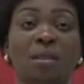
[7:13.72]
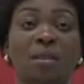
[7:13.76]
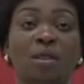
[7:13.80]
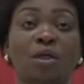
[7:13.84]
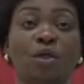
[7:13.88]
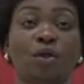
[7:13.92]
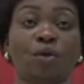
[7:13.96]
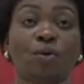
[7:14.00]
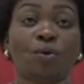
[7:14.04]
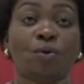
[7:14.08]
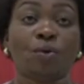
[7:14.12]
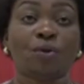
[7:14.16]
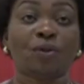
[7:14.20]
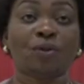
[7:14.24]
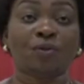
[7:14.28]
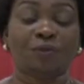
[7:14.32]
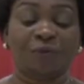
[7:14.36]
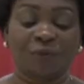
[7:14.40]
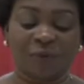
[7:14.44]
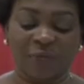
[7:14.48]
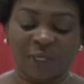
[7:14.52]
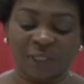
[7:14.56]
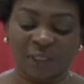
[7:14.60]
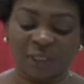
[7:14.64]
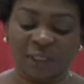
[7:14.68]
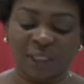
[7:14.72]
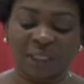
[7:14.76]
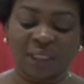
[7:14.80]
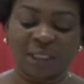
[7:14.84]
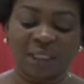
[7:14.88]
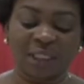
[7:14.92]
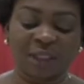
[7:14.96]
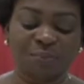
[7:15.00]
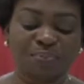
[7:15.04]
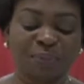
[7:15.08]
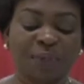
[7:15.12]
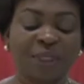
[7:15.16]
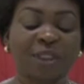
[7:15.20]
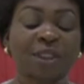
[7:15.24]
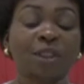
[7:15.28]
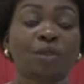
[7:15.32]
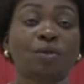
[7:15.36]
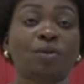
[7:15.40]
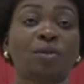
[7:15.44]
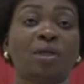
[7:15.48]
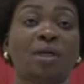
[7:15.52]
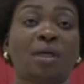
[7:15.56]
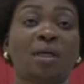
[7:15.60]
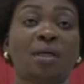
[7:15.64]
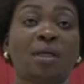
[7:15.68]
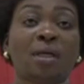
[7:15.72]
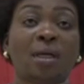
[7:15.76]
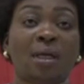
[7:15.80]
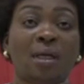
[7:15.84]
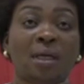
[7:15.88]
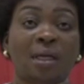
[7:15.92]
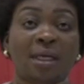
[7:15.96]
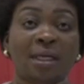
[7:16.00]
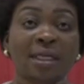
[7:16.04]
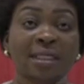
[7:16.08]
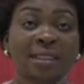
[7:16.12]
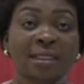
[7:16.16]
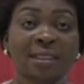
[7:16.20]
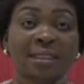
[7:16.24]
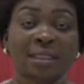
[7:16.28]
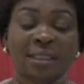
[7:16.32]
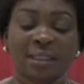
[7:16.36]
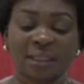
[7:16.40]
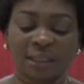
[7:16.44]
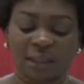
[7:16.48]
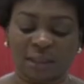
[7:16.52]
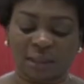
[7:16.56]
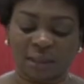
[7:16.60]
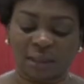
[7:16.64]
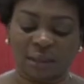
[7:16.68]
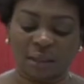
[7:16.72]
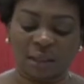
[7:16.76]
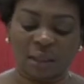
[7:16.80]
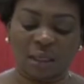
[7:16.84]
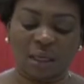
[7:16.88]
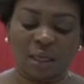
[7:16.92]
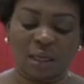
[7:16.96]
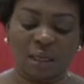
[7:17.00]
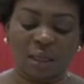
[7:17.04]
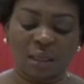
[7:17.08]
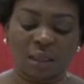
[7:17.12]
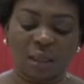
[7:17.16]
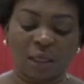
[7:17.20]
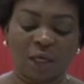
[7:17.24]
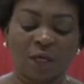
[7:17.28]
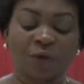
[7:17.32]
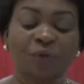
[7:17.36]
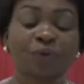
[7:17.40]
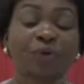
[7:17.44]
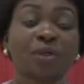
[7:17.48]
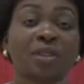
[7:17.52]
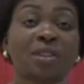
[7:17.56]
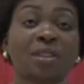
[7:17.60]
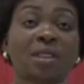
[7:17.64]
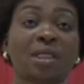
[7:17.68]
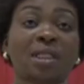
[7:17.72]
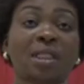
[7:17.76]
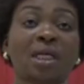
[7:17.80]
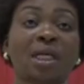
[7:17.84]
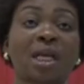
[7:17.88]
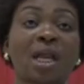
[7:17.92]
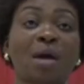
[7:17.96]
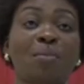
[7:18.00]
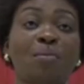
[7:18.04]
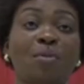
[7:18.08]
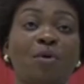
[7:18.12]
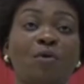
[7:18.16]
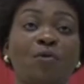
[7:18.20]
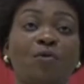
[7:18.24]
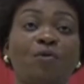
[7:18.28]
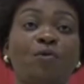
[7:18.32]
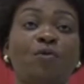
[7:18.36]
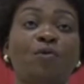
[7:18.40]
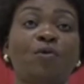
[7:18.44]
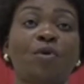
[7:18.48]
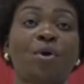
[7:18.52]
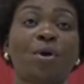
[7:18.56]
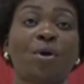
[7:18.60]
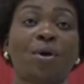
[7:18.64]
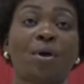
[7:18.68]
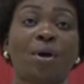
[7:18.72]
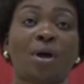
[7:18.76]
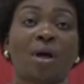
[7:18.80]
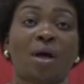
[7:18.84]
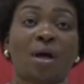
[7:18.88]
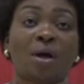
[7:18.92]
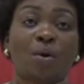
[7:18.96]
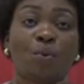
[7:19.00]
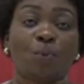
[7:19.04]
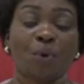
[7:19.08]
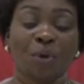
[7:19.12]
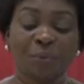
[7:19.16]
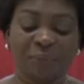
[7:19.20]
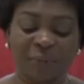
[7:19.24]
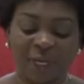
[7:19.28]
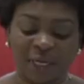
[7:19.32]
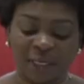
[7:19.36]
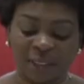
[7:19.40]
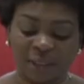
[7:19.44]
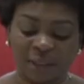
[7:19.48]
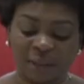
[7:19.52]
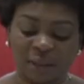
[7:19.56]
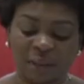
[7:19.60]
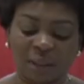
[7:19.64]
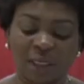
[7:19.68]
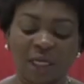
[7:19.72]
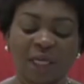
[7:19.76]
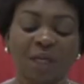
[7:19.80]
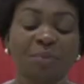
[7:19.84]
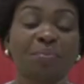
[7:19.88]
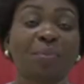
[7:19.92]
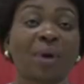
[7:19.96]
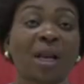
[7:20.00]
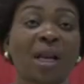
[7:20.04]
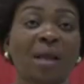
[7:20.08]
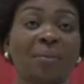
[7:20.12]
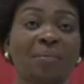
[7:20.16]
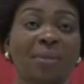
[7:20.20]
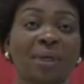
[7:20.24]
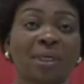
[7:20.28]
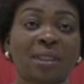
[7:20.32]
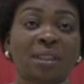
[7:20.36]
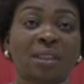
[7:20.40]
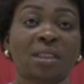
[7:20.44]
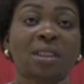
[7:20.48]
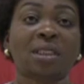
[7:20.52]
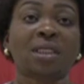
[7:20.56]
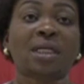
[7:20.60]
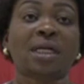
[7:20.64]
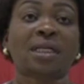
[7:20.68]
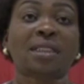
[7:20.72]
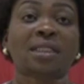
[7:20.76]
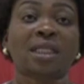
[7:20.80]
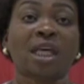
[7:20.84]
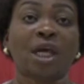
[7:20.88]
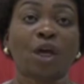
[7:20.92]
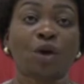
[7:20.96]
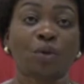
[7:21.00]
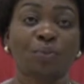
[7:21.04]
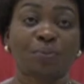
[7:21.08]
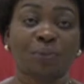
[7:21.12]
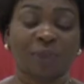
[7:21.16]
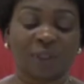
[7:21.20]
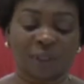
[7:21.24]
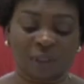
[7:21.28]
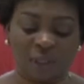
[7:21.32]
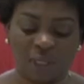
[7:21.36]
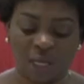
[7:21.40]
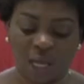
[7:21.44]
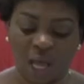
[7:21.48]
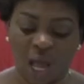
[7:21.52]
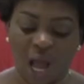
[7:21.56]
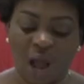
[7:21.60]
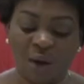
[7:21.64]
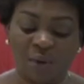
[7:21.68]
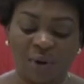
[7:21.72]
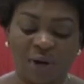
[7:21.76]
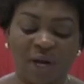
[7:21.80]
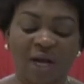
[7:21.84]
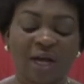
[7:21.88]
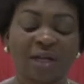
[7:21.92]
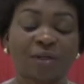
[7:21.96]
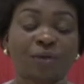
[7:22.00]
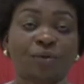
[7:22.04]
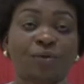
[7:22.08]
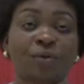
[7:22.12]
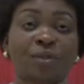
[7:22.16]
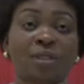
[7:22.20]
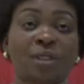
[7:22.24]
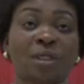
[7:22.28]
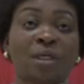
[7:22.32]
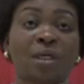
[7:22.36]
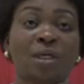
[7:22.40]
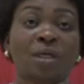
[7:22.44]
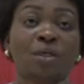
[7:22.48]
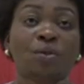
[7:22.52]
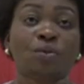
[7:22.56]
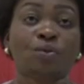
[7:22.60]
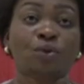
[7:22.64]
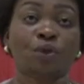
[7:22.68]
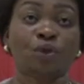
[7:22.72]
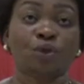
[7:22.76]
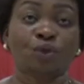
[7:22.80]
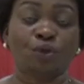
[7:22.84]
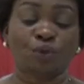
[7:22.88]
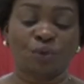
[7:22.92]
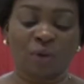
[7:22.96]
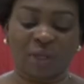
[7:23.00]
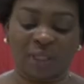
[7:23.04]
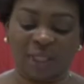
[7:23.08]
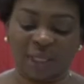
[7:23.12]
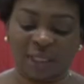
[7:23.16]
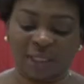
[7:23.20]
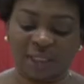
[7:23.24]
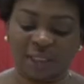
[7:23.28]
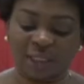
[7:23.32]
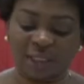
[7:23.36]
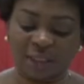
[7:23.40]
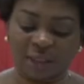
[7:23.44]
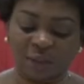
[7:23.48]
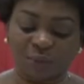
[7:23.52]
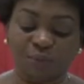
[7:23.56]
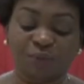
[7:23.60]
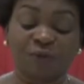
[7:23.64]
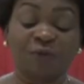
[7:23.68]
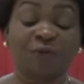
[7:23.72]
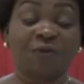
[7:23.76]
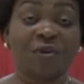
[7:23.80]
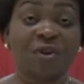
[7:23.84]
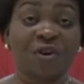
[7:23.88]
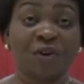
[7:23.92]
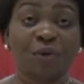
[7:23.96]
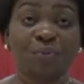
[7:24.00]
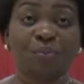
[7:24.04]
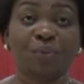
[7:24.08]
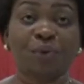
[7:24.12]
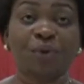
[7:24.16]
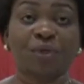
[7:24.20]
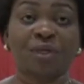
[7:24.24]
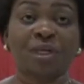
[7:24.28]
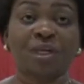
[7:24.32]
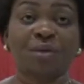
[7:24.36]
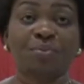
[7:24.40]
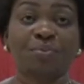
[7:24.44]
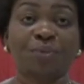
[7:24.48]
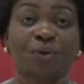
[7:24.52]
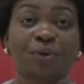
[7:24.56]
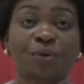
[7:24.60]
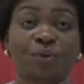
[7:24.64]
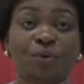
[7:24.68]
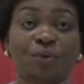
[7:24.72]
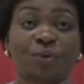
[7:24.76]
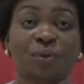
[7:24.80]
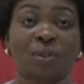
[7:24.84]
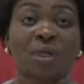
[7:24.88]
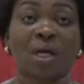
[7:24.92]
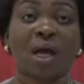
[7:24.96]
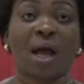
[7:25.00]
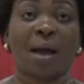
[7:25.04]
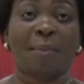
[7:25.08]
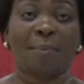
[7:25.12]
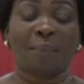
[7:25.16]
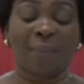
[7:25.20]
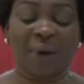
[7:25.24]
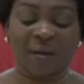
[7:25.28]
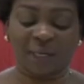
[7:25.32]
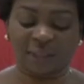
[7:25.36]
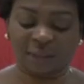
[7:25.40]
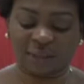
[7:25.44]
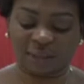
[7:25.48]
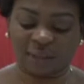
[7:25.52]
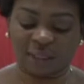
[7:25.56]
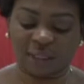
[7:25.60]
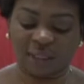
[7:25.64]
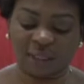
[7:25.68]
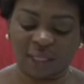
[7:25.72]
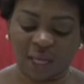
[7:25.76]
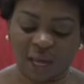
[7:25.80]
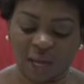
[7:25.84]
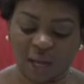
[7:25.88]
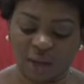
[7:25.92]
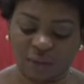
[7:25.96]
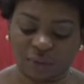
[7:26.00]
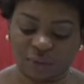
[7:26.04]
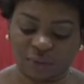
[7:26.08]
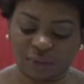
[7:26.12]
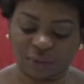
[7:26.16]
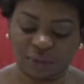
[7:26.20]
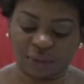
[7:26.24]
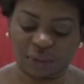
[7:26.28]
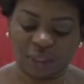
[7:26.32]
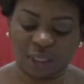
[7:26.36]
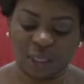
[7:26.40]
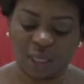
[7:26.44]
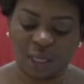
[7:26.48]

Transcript: in all spheres, and in particular instance, uh, increasing the number of uh, women in parliament. It has helped our country to ensure that these very important bills are passed in the House.